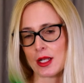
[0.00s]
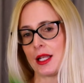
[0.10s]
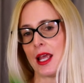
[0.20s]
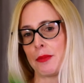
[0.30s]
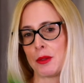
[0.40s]
a
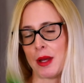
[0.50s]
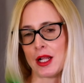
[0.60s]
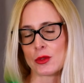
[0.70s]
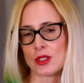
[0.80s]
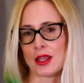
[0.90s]
little leopard
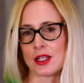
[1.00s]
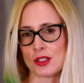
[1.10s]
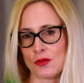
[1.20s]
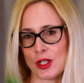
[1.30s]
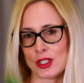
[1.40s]
belt, which I think
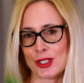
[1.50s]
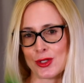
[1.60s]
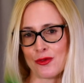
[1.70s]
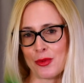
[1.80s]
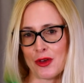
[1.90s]
just finishes it
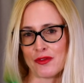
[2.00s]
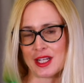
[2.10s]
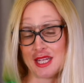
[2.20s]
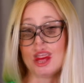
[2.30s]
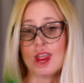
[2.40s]
off
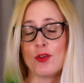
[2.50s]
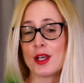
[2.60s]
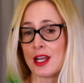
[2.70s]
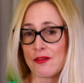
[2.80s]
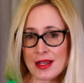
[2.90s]
perfectly. If you're
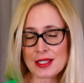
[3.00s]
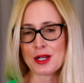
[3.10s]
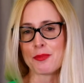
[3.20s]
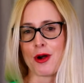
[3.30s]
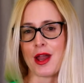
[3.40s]
going to invest in
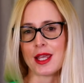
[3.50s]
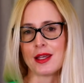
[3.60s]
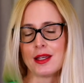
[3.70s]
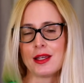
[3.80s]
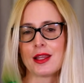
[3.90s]
a bright,
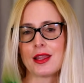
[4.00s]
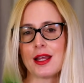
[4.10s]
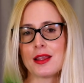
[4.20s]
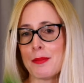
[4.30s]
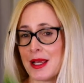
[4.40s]

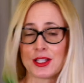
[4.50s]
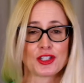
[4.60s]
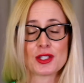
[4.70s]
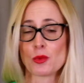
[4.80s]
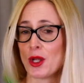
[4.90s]
then the
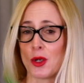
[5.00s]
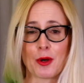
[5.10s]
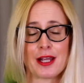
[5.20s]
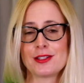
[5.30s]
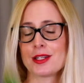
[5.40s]
message is wear your
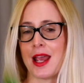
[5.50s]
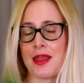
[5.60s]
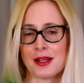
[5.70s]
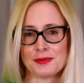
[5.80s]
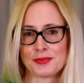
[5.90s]
brights
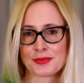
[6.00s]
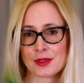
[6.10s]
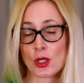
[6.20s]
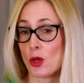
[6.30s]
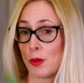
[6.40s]
together.
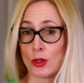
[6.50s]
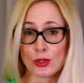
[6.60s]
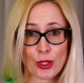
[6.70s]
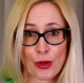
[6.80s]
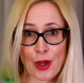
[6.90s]
Go bold
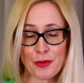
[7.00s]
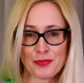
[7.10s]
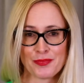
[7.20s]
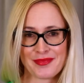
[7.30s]
or go home.